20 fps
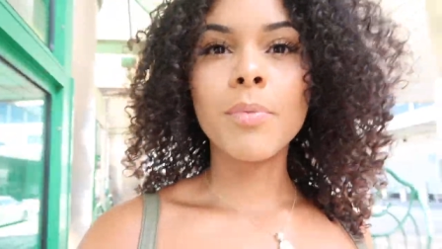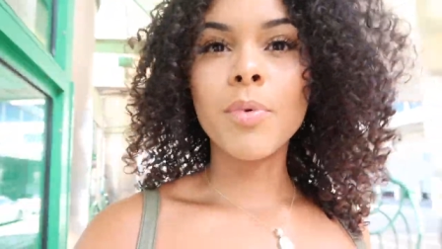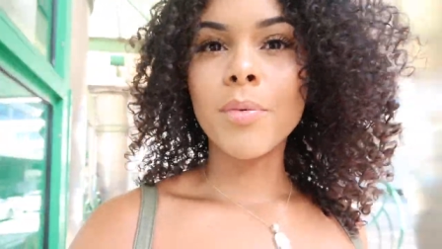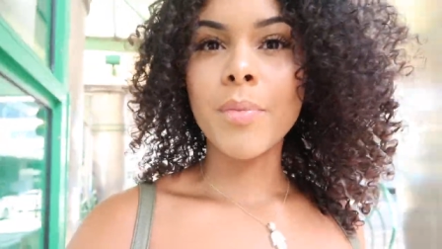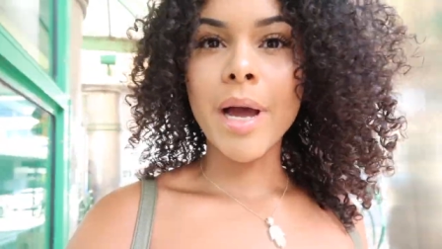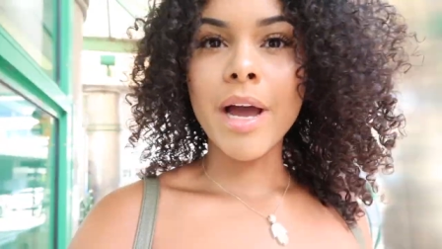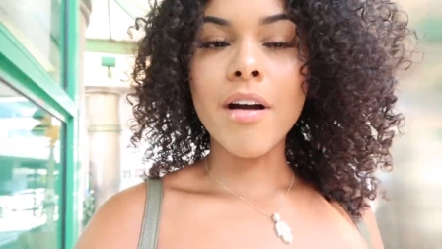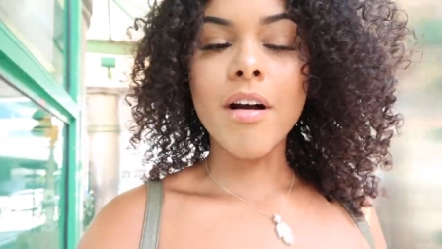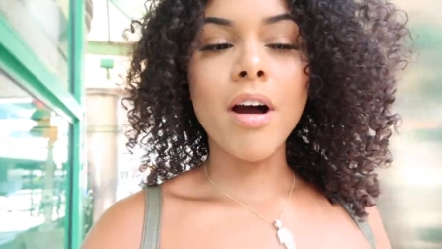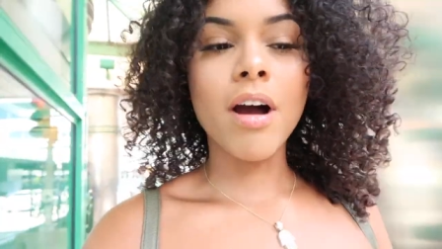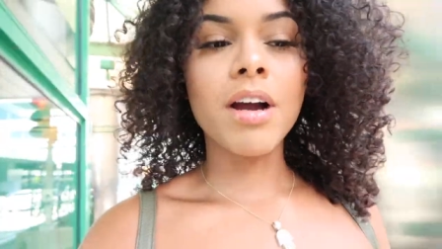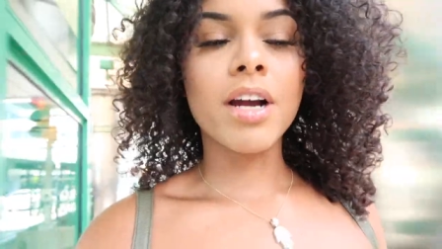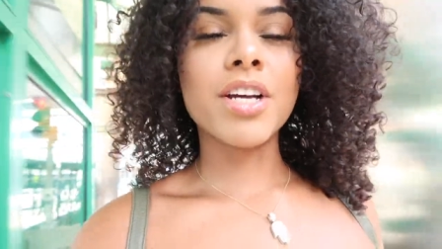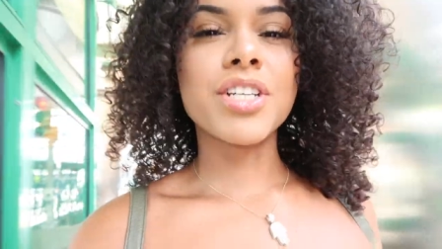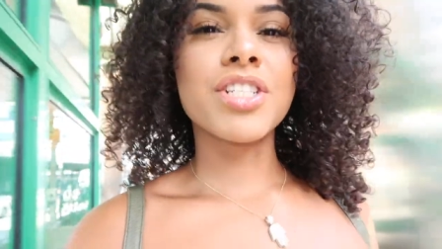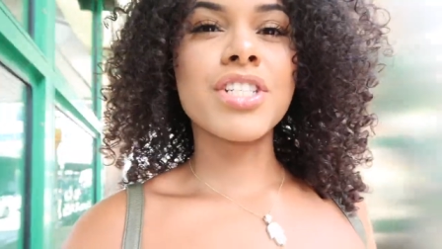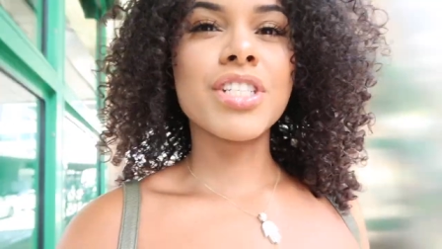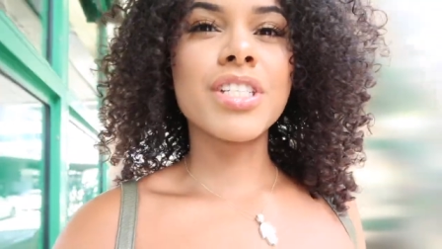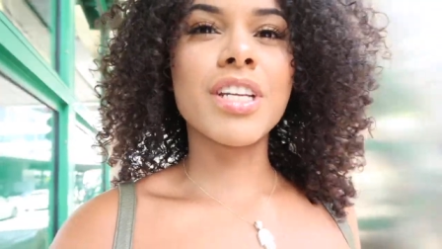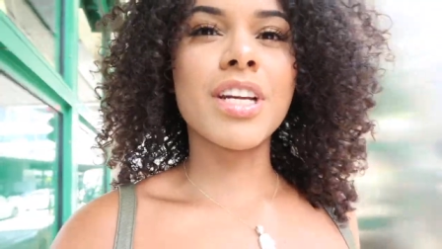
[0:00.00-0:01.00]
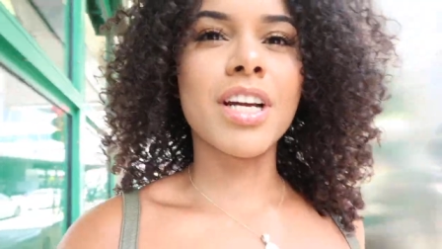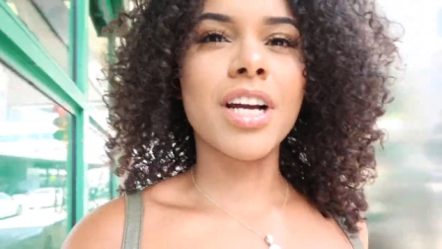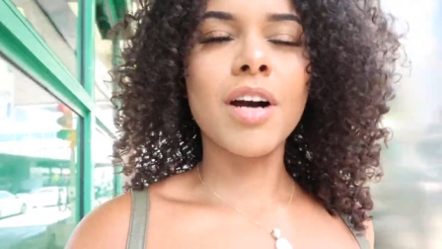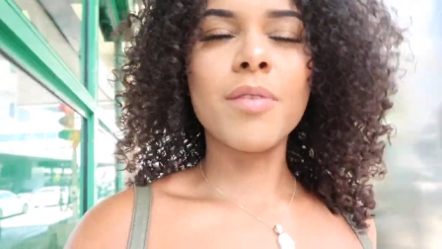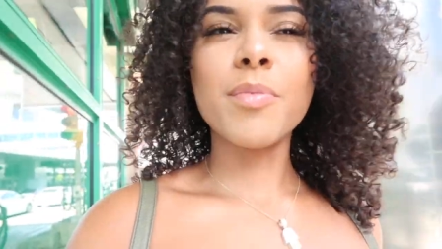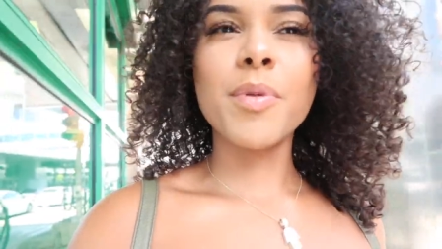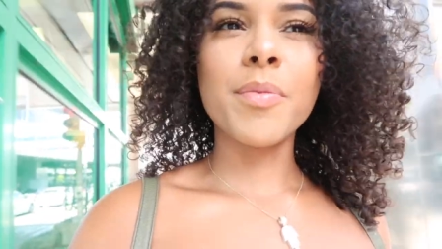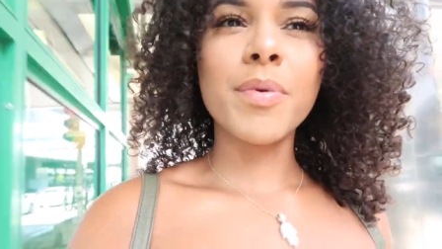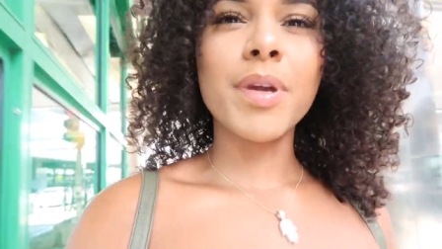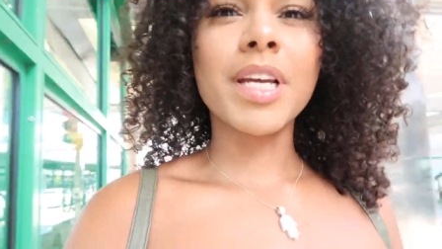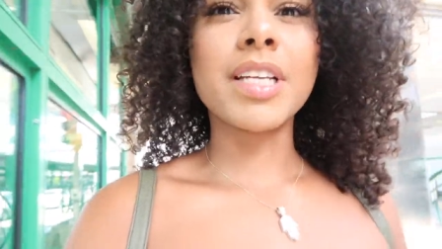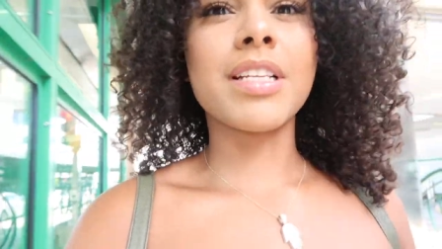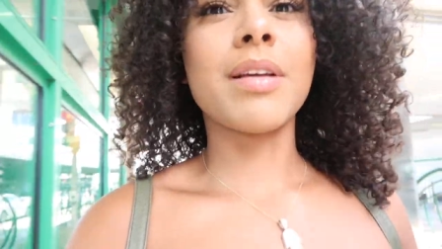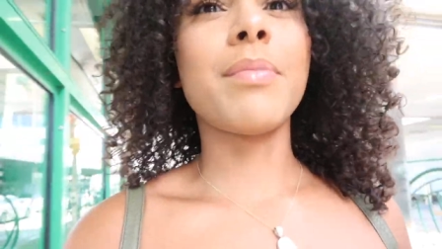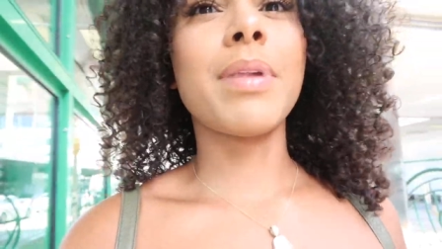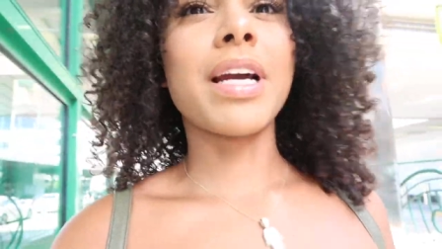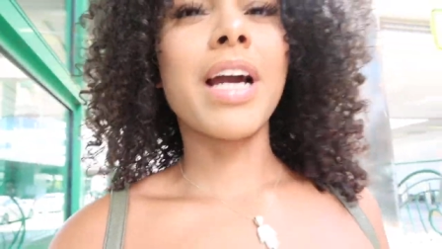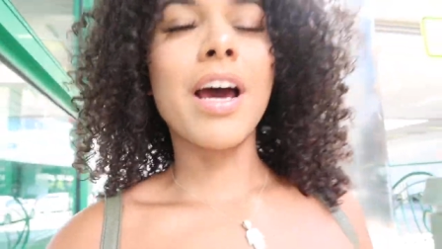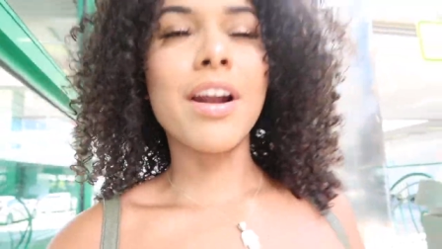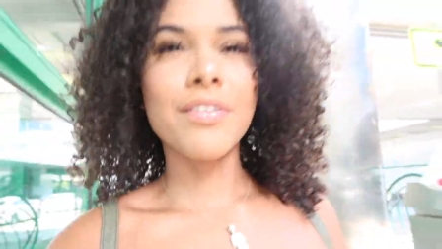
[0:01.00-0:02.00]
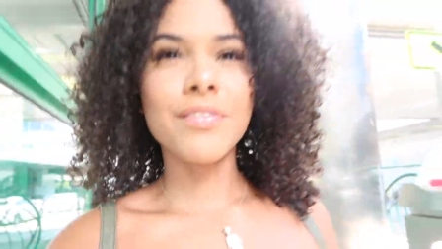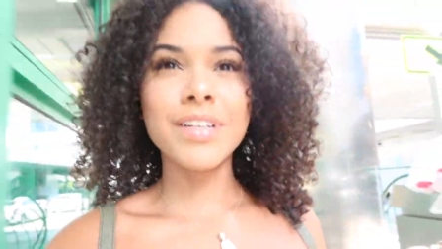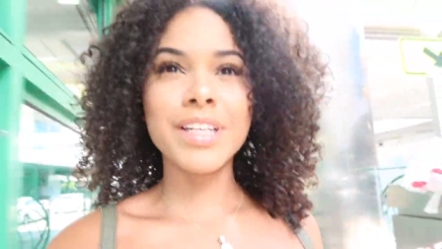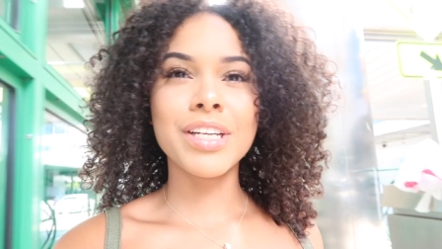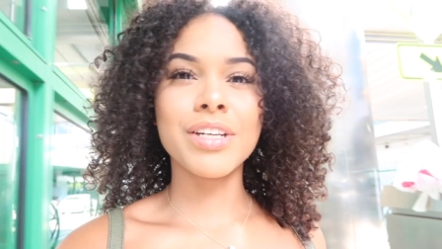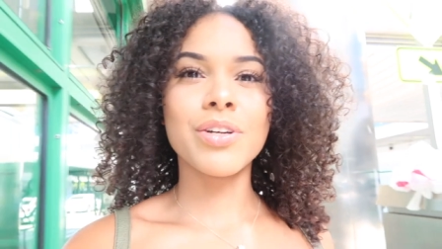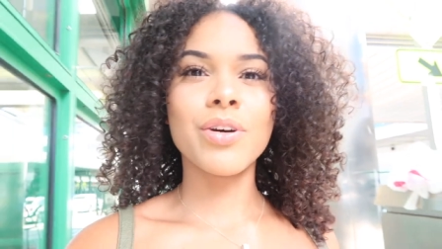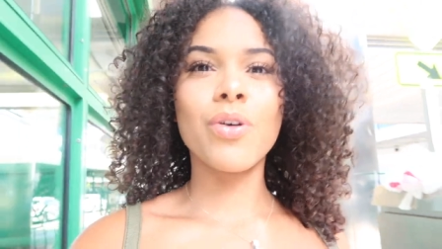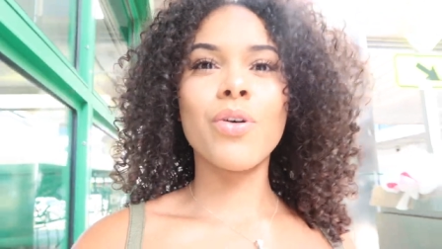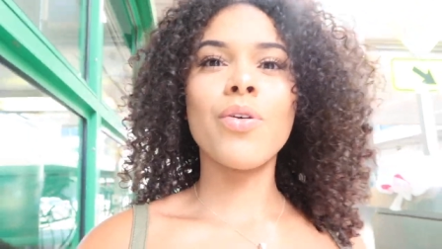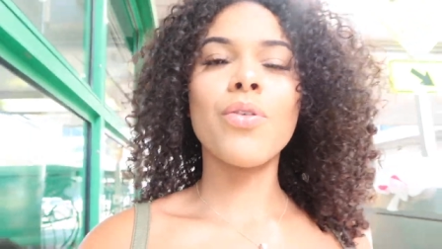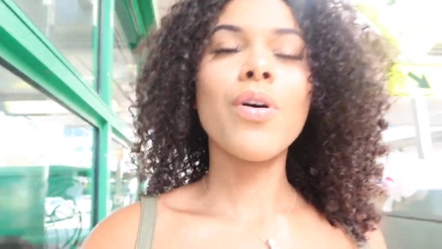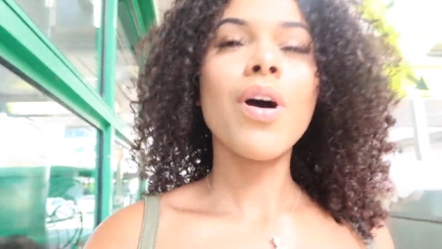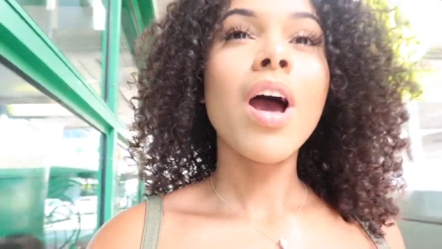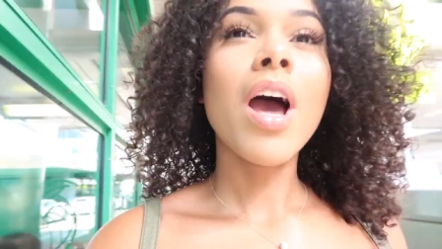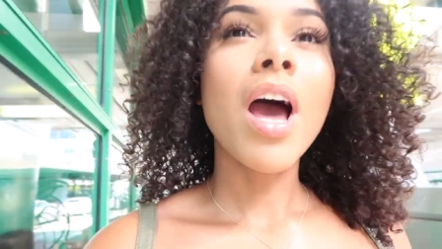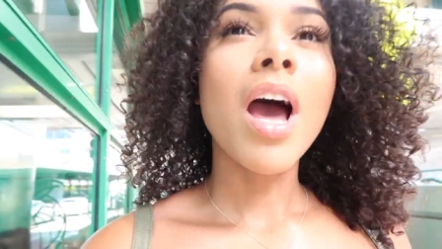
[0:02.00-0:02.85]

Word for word: with my aunt because she's gonna come with me because I'm like I don't really know